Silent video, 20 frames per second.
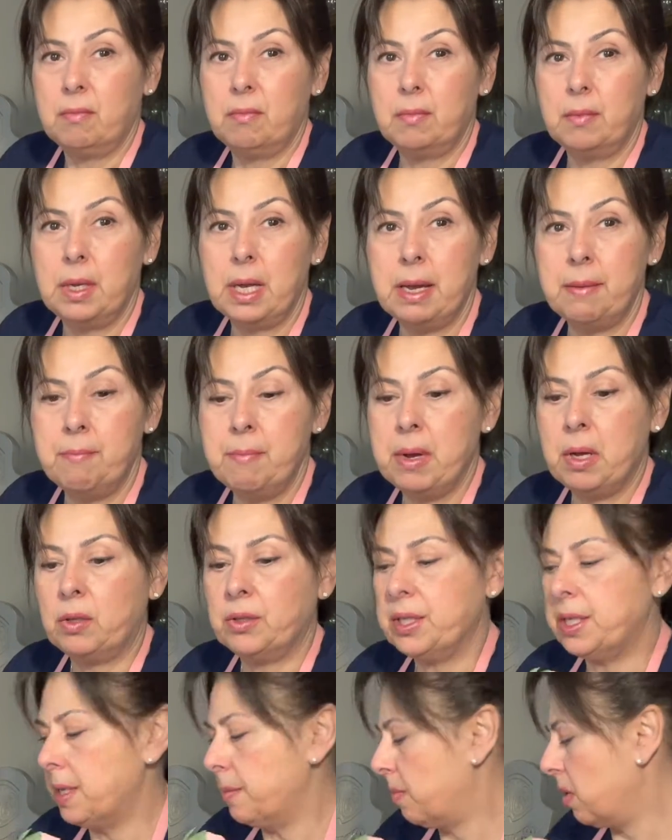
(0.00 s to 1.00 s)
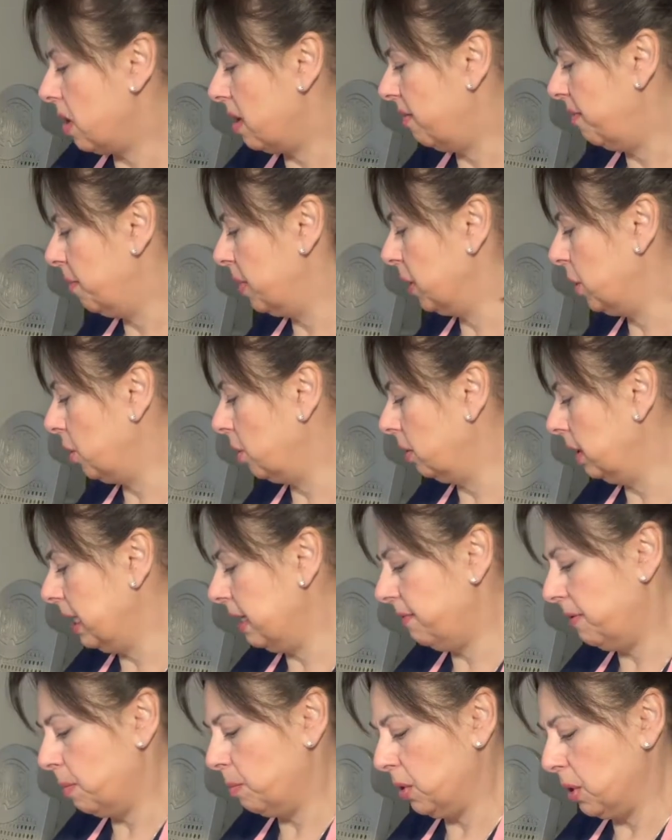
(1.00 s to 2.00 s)
it melts them off, but don't
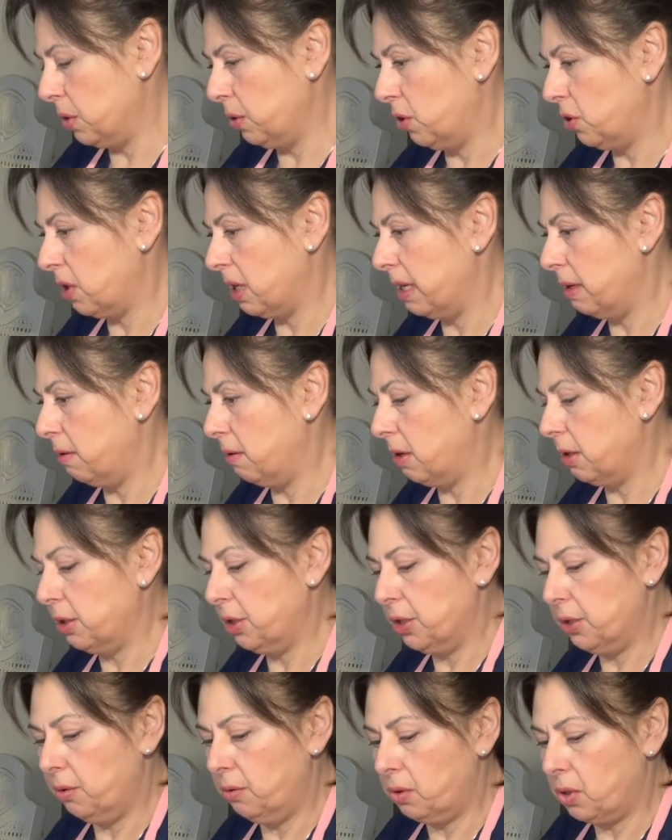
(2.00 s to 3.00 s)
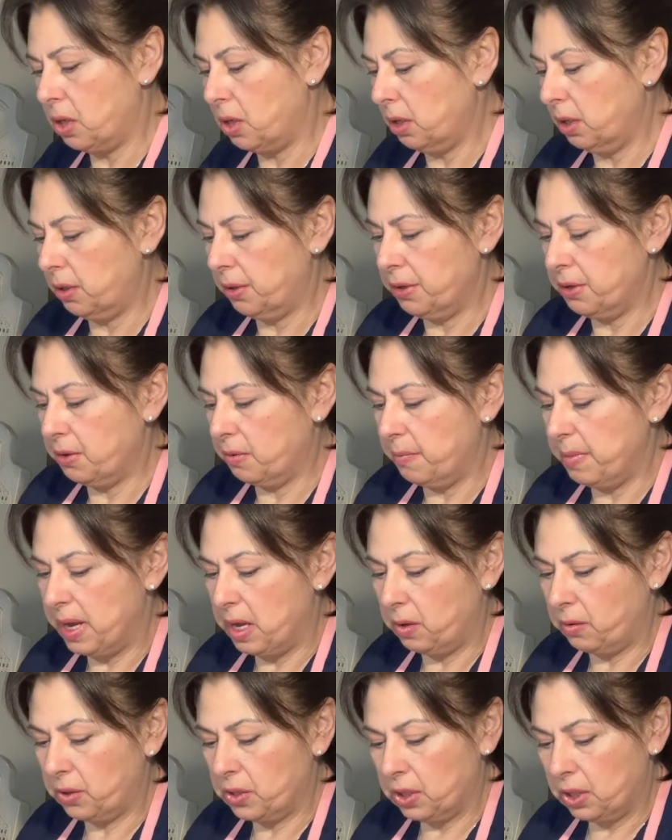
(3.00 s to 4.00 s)
leave the blow dryer on too long or you'll
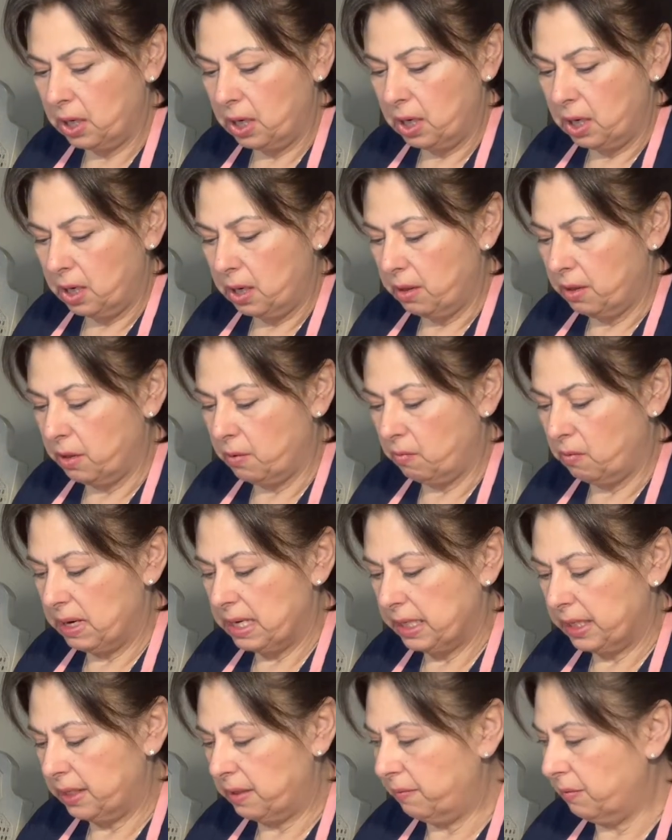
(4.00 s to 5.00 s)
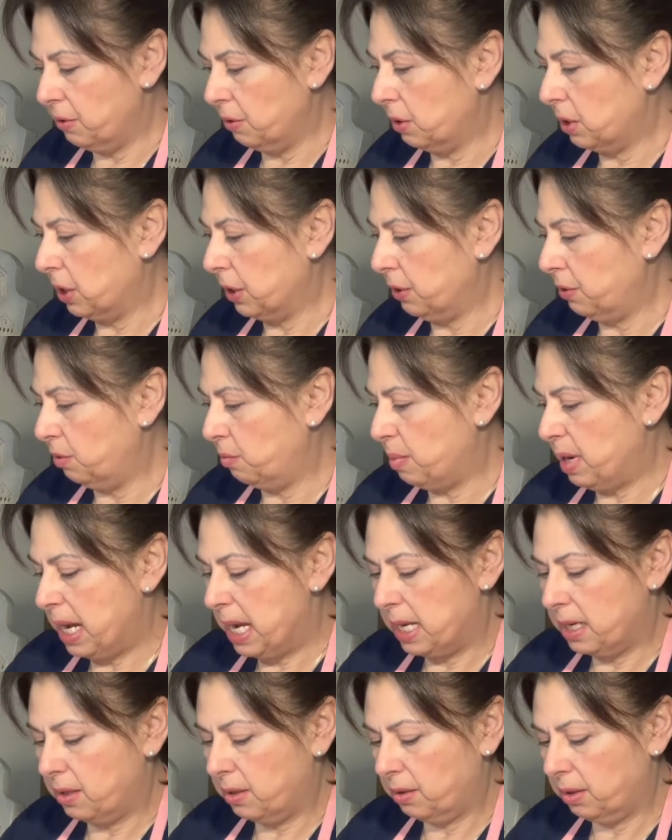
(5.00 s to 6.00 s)
melt the rest of your glued
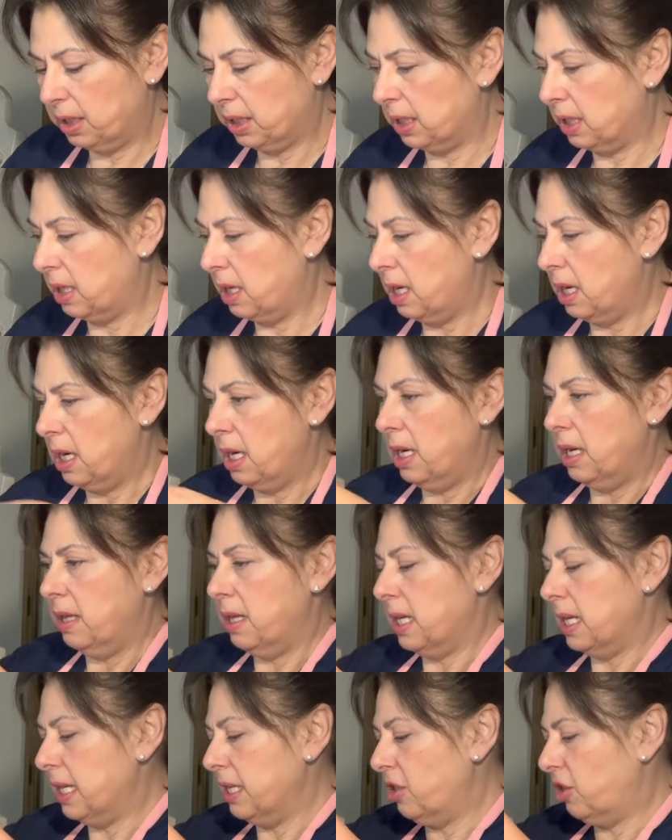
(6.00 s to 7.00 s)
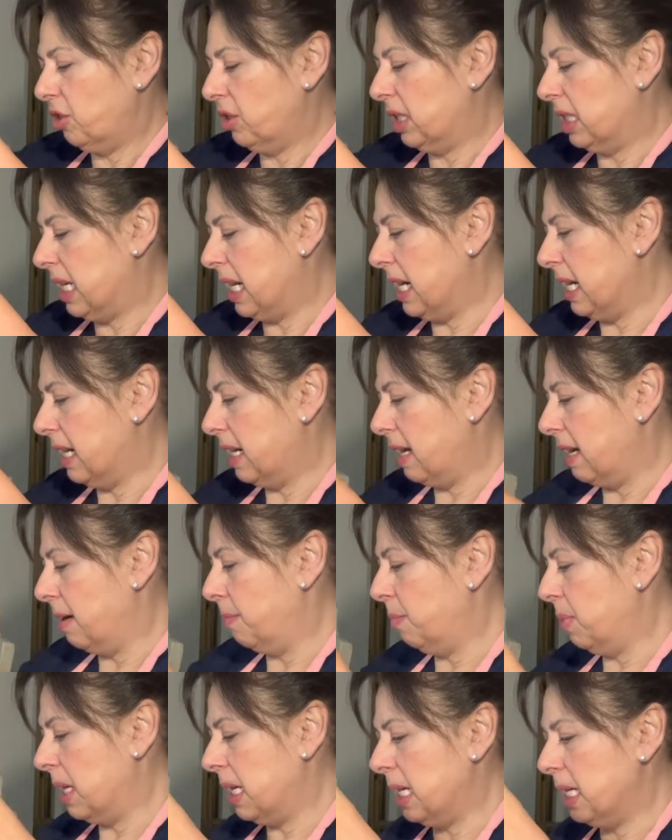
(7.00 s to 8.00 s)
petals. Then I just take a
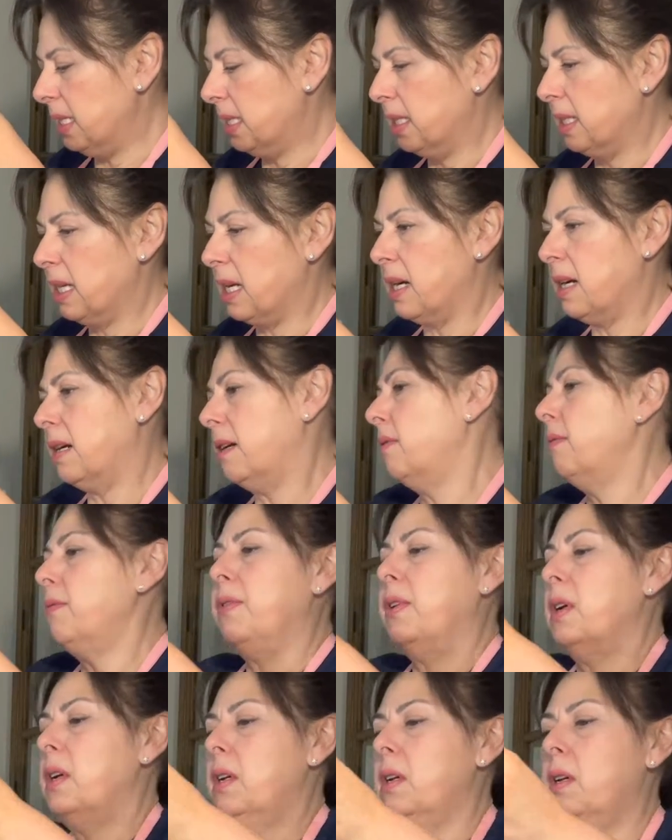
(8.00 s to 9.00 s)
piece of